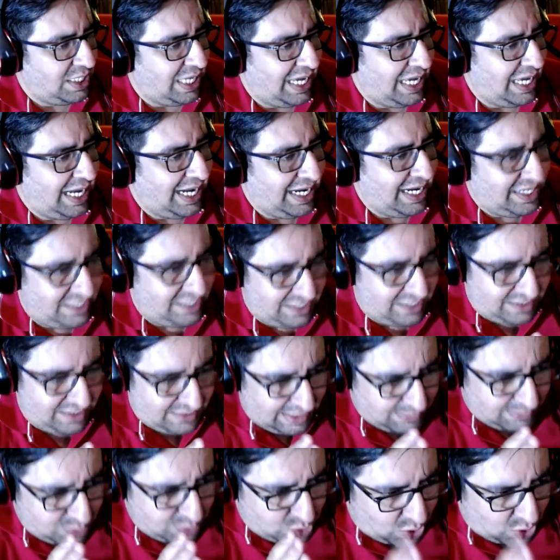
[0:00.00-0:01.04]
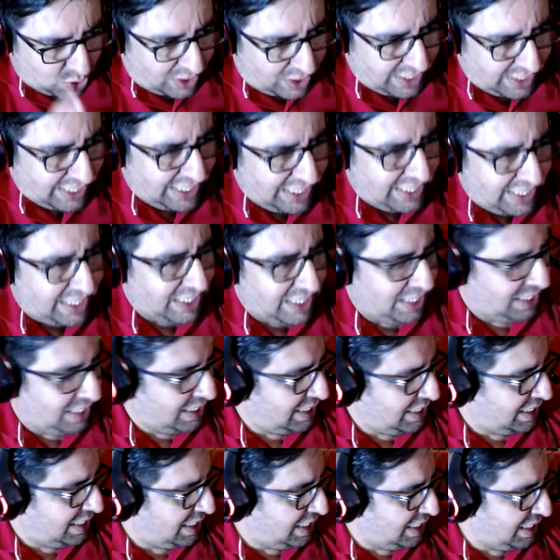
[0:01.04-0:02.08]
And I'm sorry,
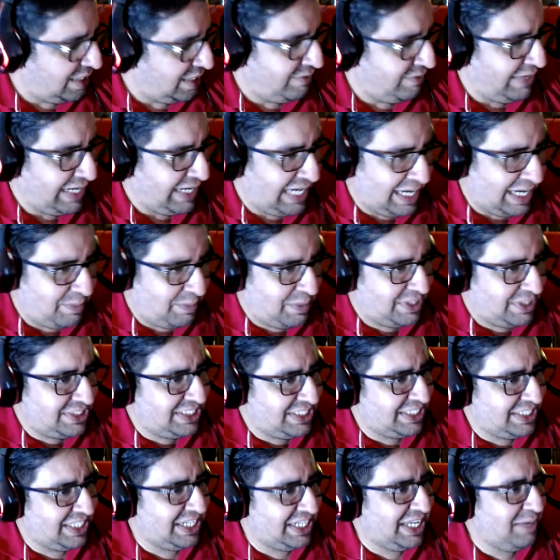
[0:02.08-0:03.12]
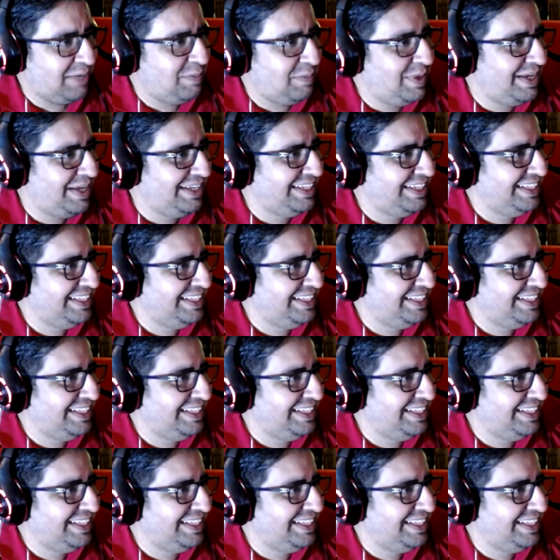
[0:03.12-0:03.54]
wait, let me see the name.